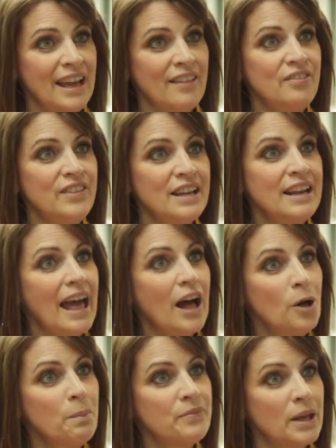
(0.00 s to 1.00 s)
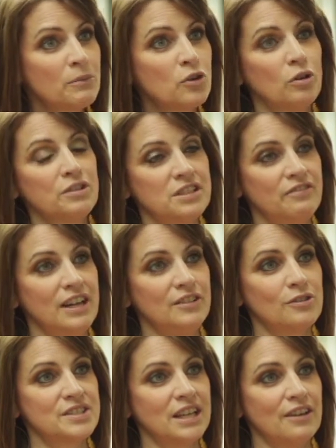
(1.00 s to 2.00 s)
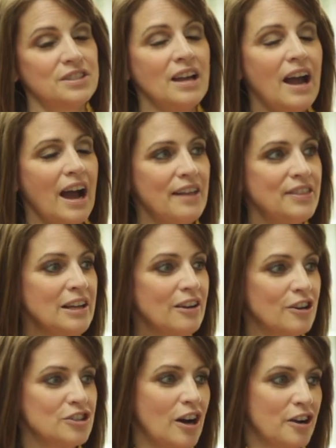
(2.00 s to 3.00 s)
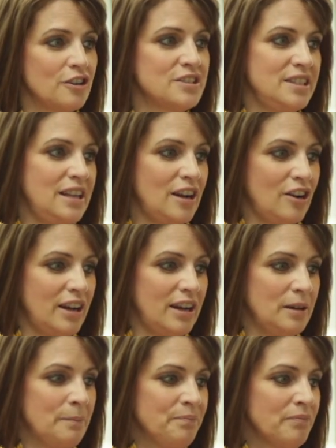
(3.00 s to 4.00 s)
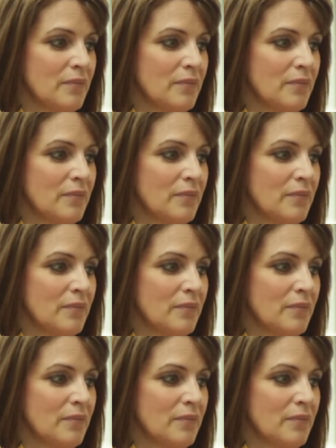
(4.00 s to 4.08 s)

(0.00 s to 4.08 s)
and then help them cultivate those gifts. I think our daughter Sierra